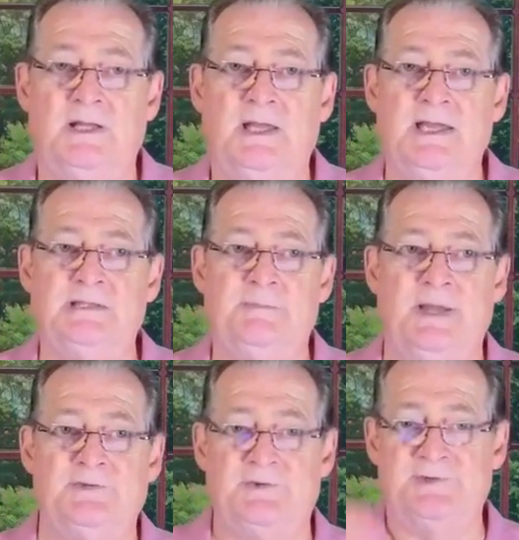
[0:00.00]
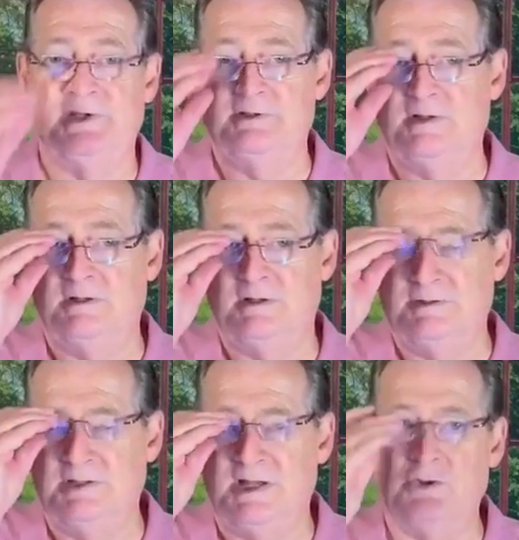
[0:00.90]
And the pastor said, no, no,
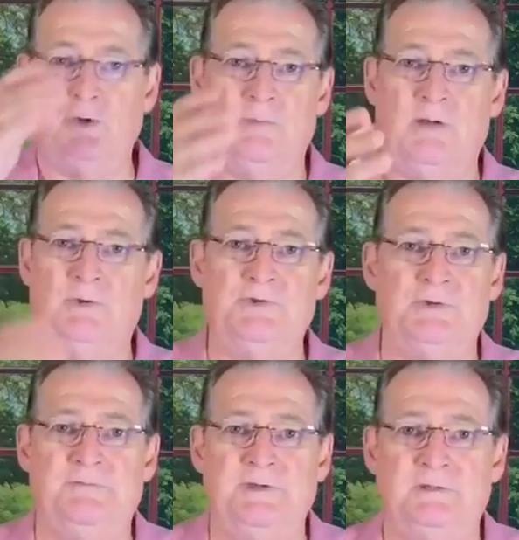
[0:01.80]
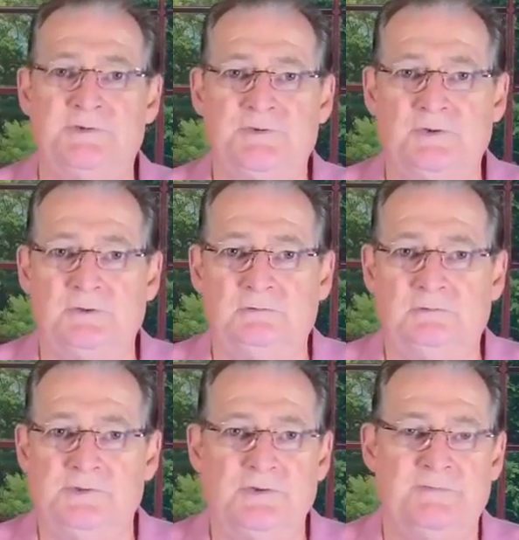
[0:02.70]
you got to go by what you feel is true,
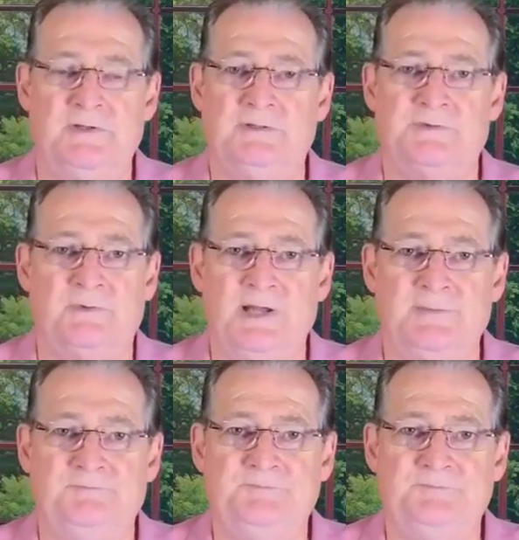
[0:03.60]
what you feel is right.